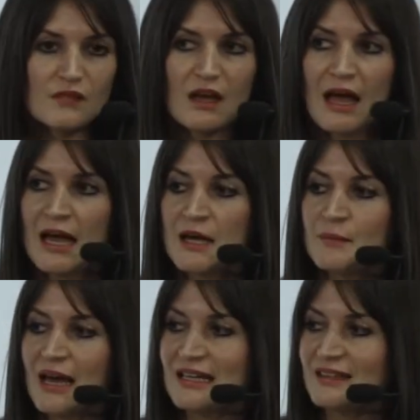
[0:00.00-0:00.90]

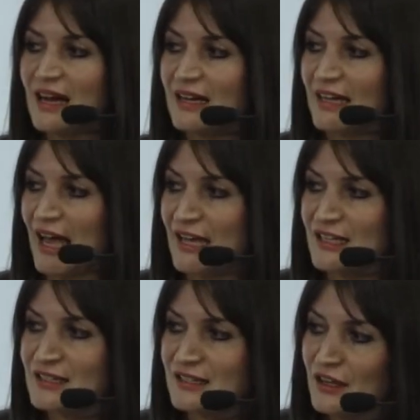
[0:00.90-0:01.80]
And in that
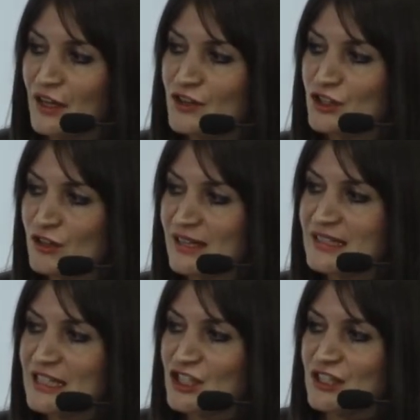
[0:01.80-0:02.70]
case, the
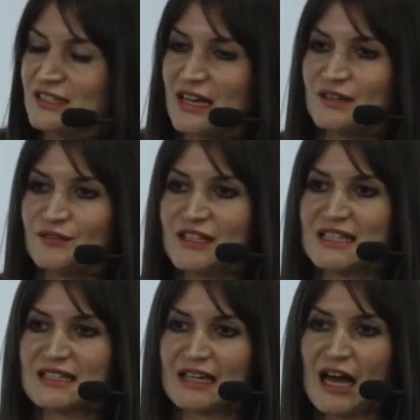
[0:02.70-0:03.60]
transition date for
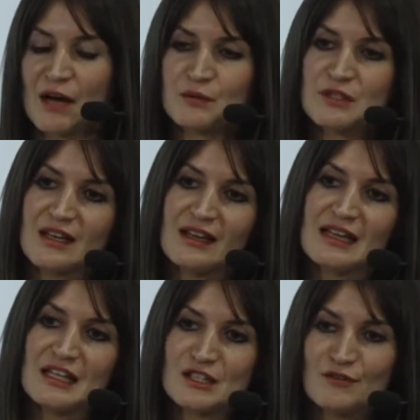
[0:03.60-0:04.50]
these accounts
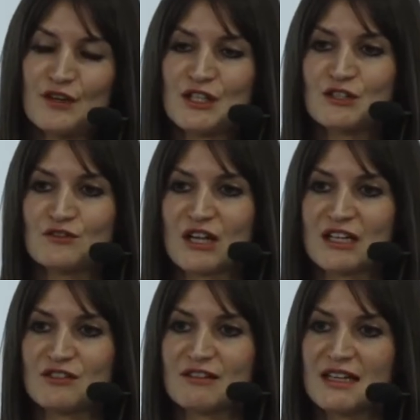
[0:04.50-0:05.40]
is the 1st of
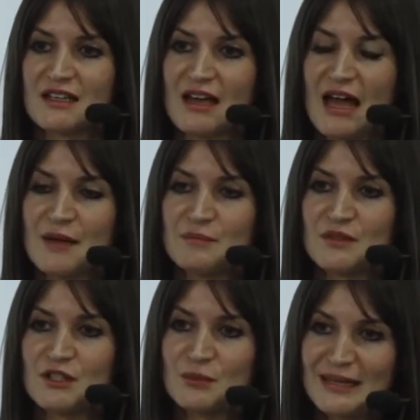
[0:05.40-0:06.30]
January
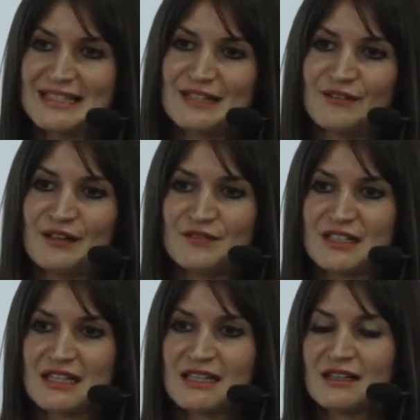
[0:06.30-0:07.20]

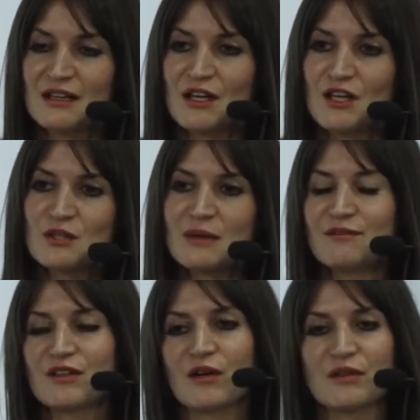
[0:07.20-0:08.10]
2015. So
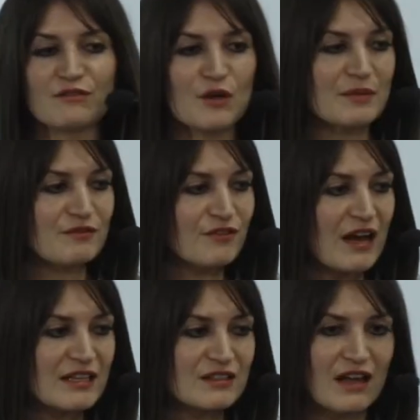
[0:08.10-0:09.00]
even though they've not been
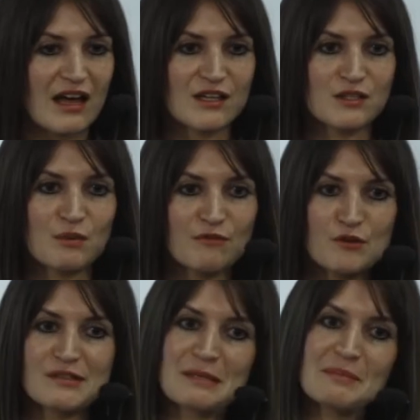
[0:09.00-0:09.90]
finalised, we've
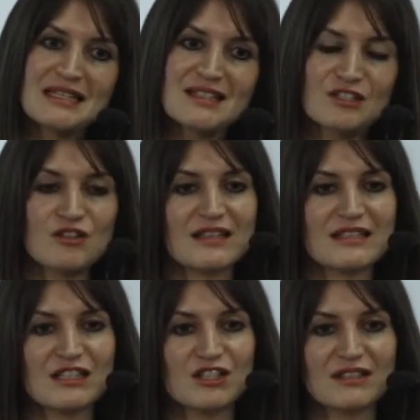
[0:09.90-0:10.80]
already missed the
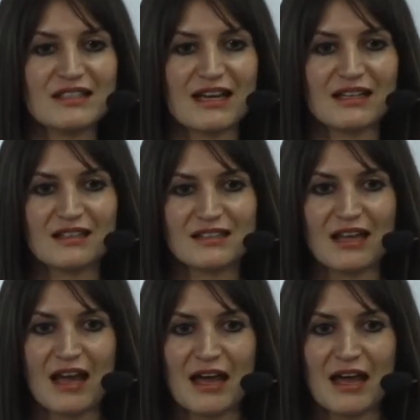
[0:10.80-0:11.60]
transition date.